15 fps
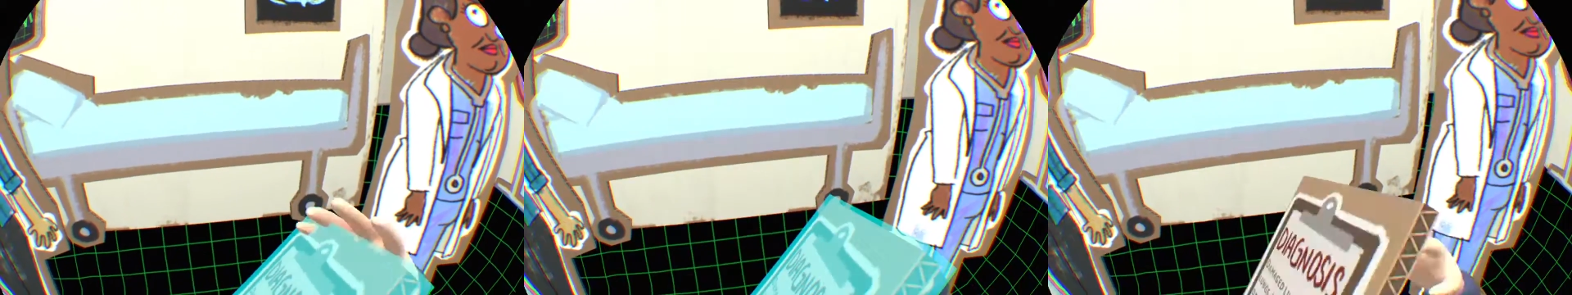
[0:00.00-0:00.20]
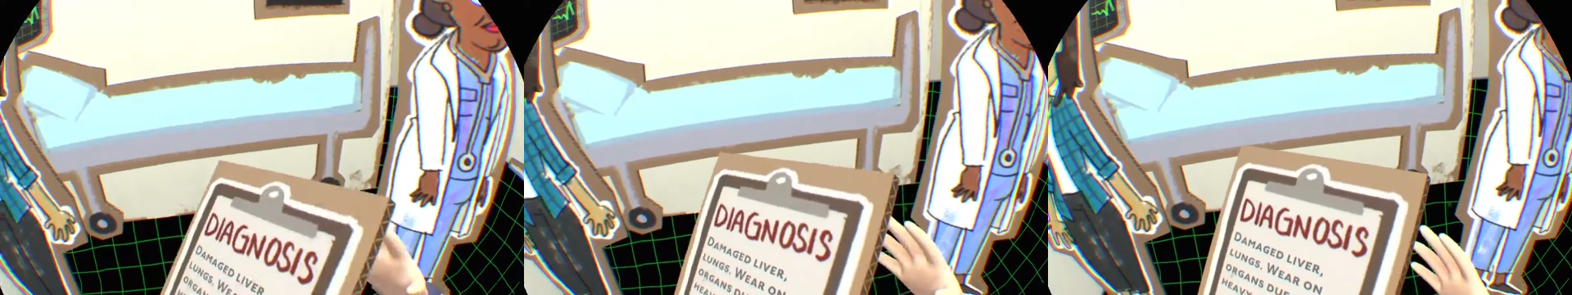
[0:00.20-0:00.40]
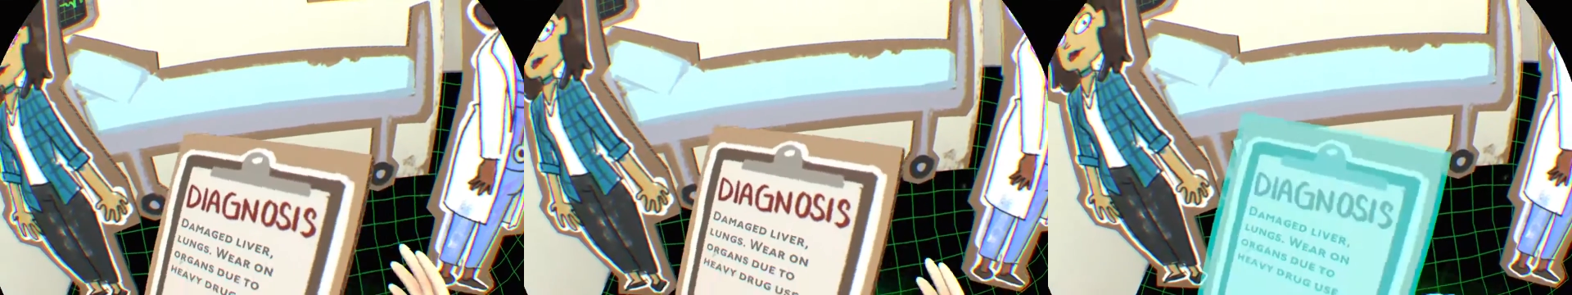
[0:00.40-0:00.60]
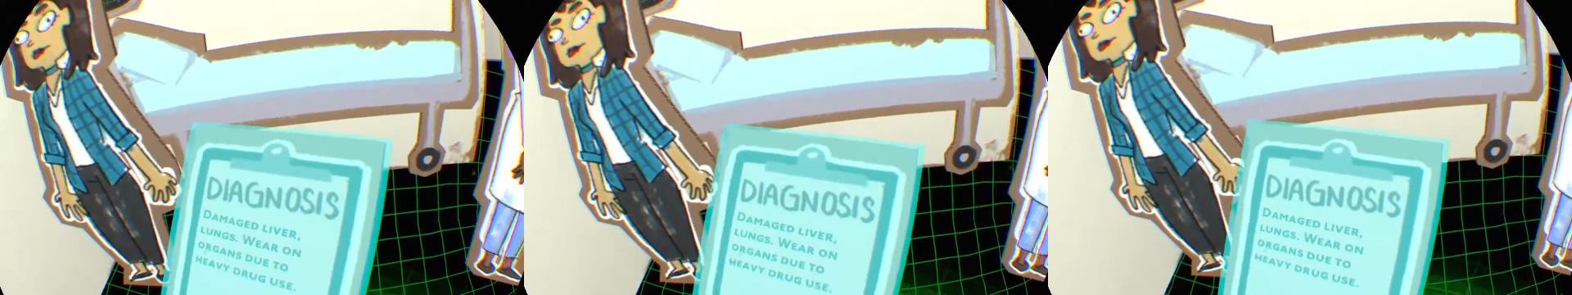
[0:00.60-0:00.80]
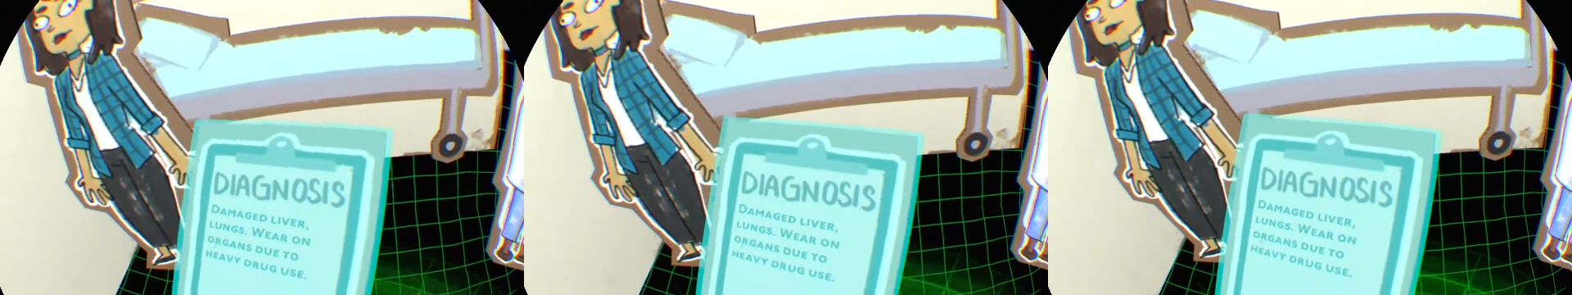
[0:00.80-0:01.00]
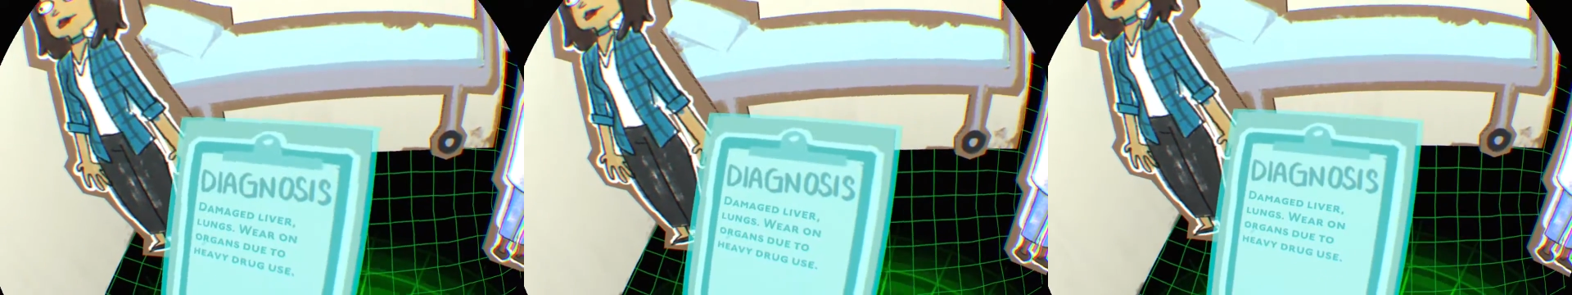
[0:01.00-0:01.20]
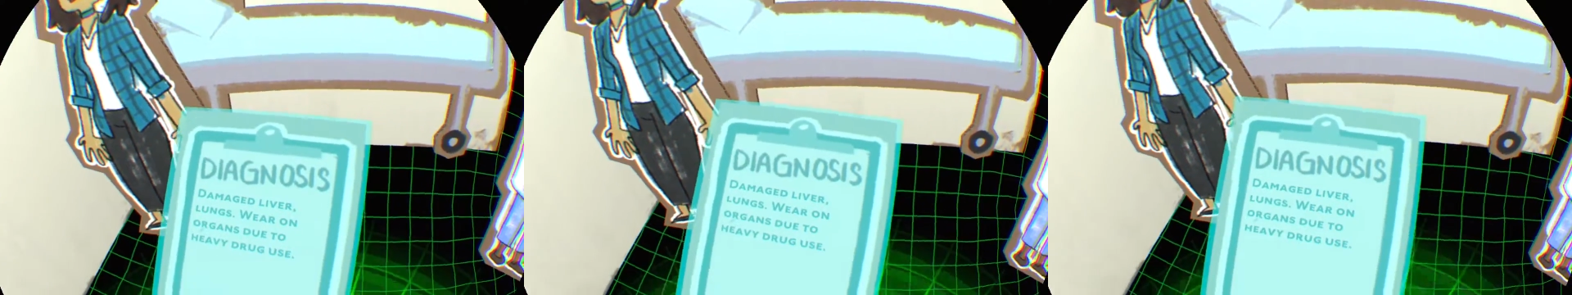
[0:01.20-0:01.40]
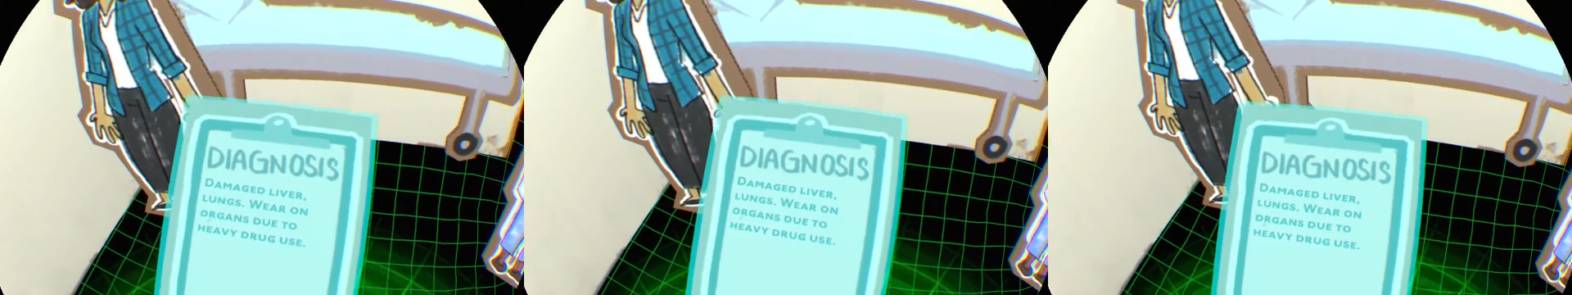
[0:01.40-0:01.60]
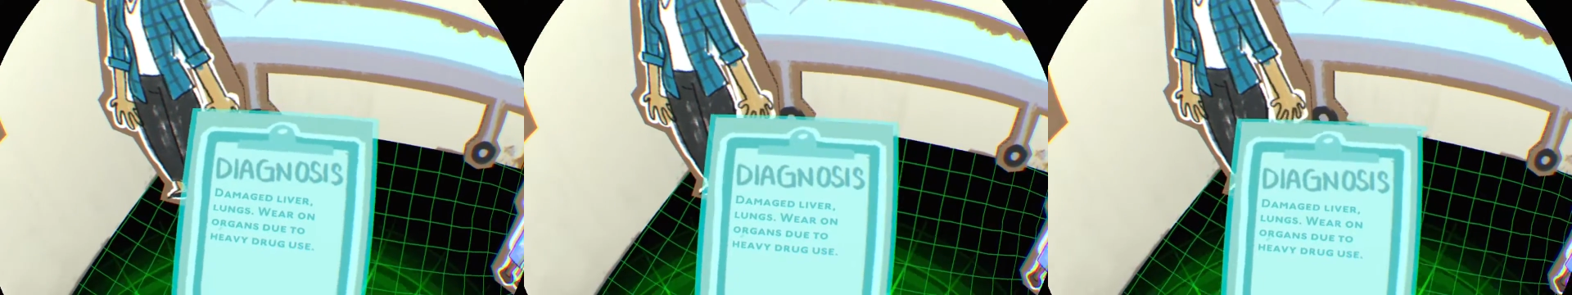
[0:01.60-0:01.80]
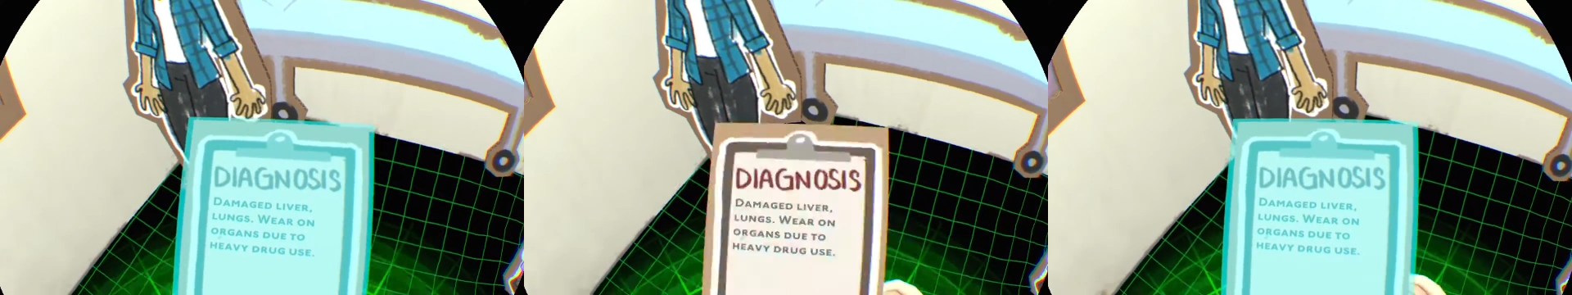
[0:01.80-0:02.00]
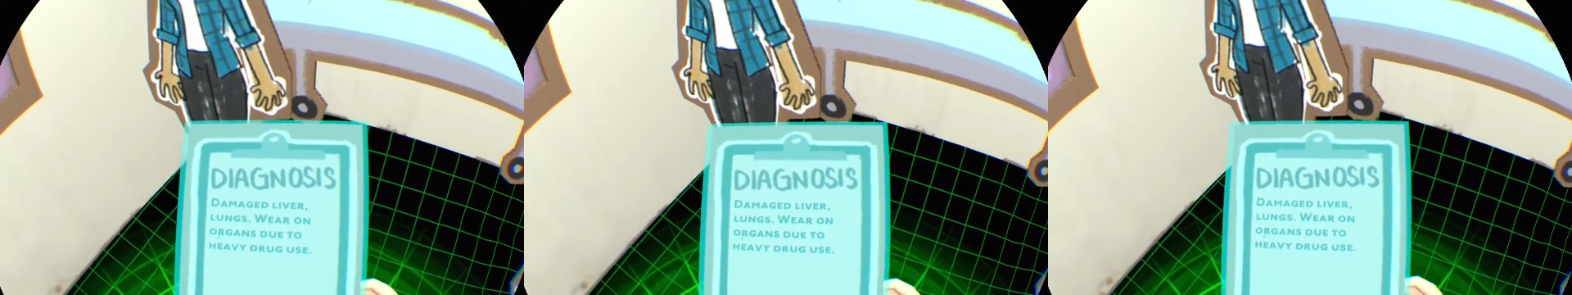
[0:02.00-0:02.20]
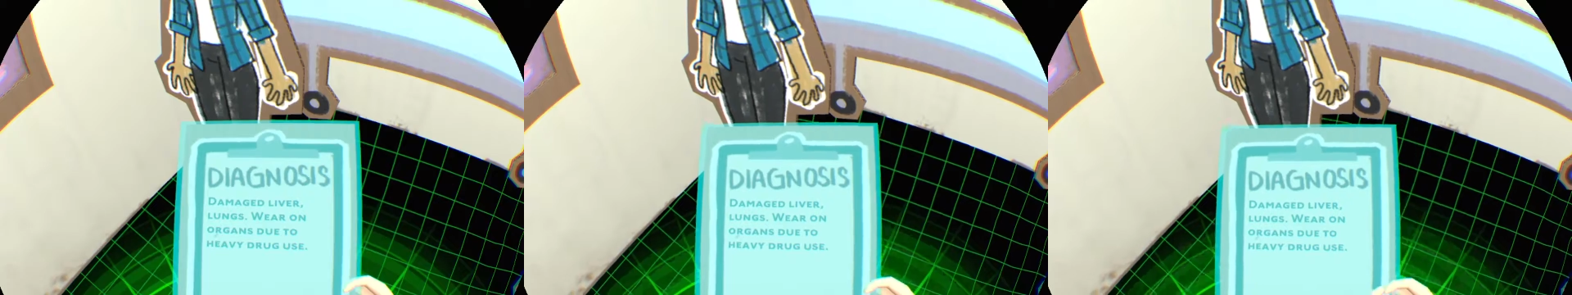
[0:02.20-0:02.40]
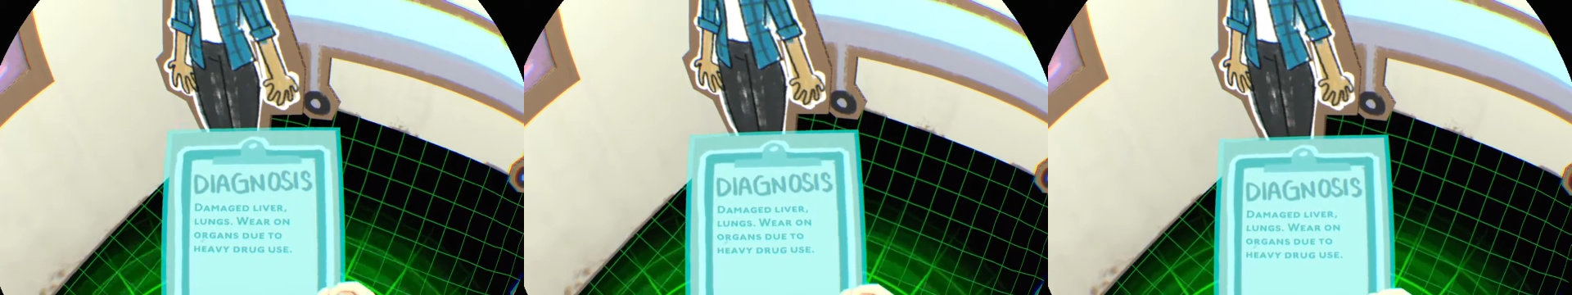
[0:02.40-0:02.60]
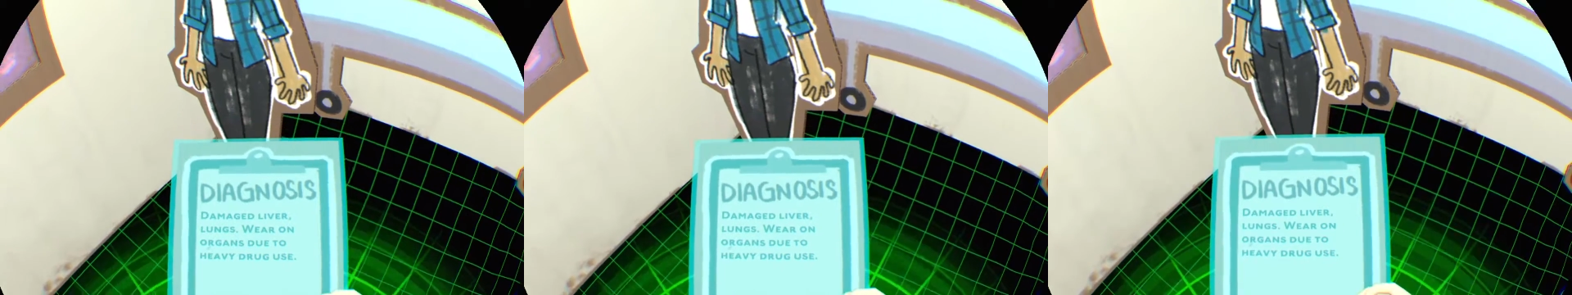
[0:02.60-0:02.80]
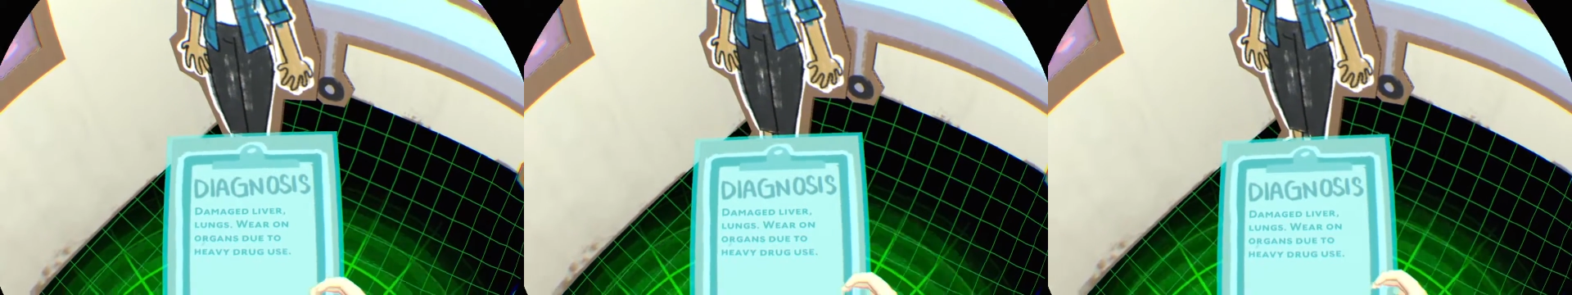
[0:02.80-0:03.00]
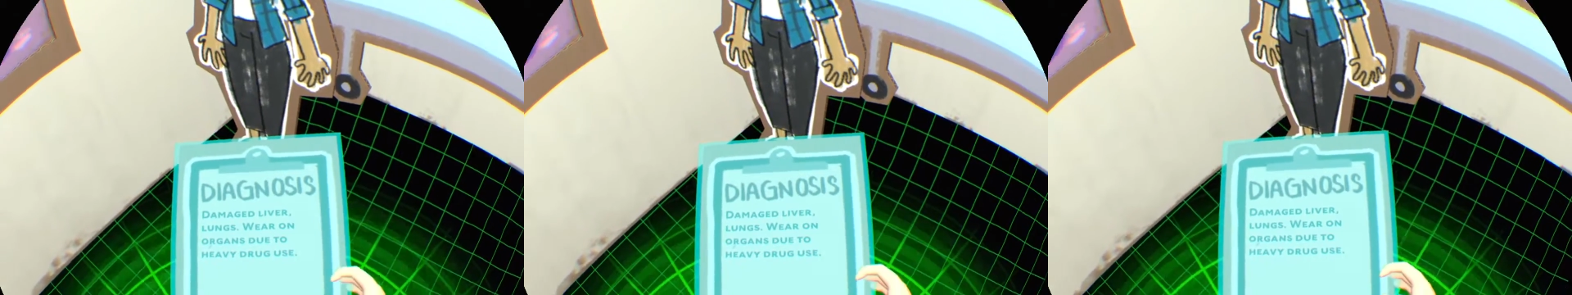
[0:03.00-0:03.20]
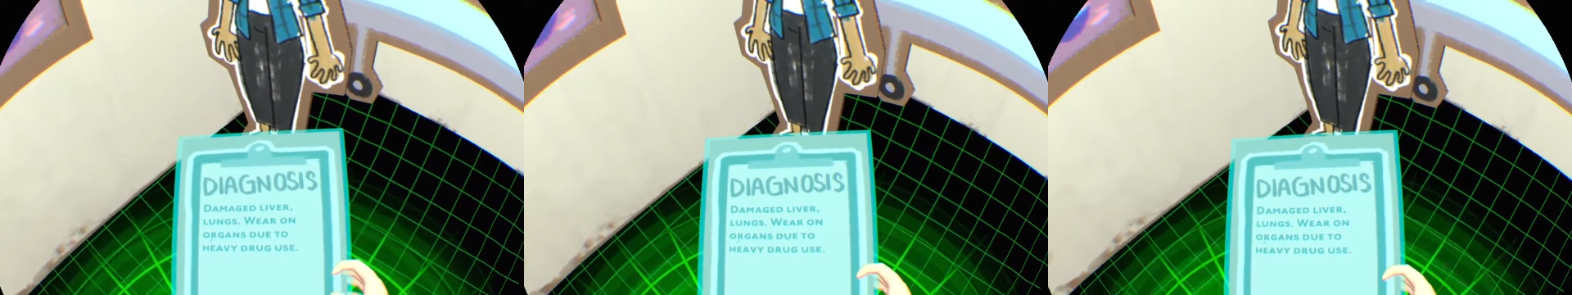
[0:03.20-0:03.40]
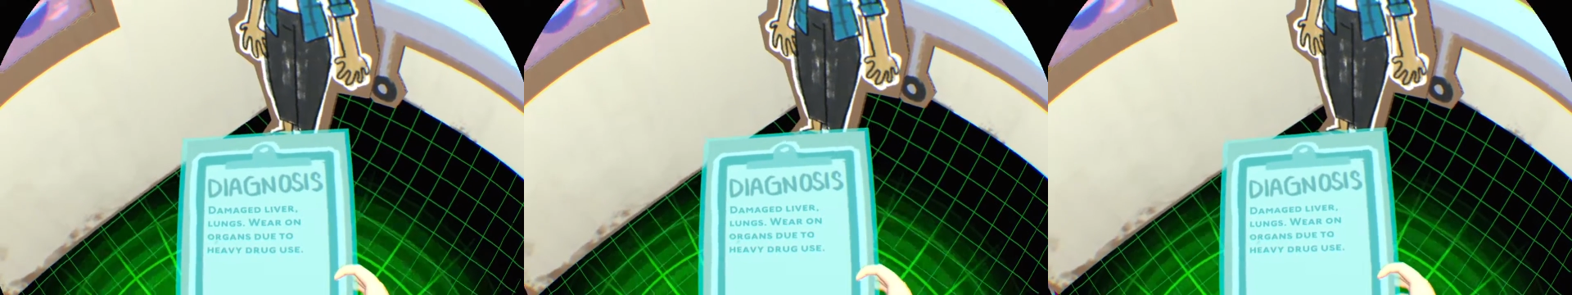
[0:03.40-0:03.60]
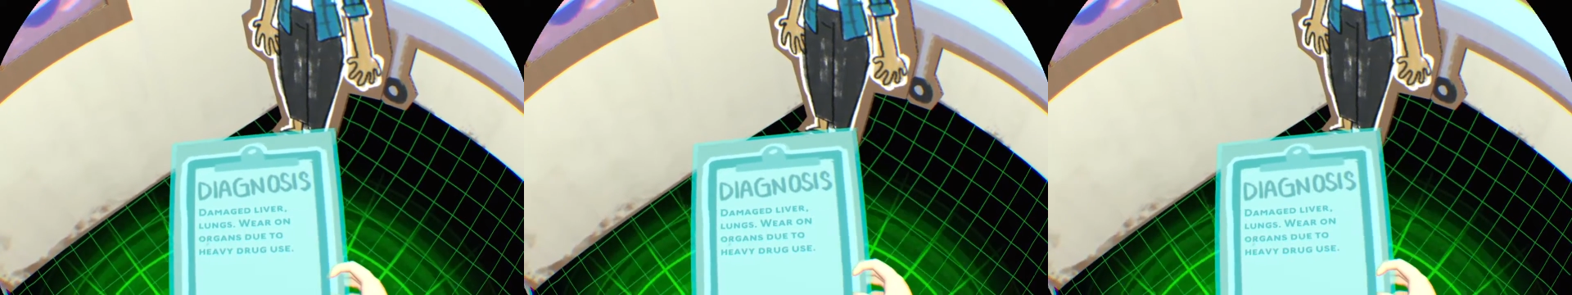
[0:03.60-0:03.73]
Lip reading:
(no speaker visible)